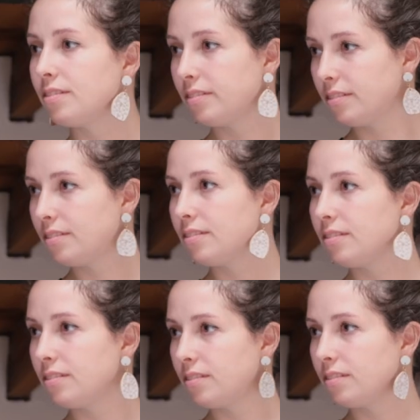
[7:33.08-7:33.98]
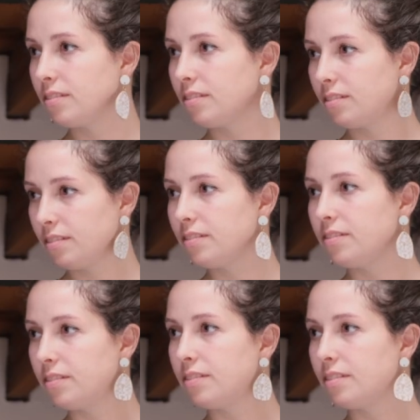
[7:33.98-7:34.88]
What advice do you have to
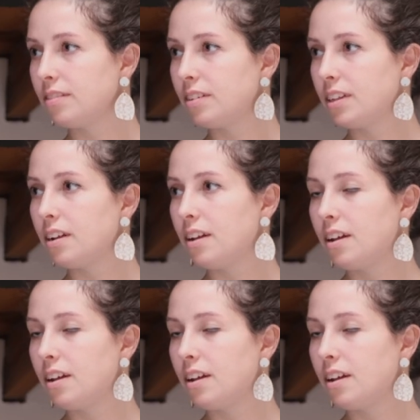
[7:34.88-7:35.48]
businesses?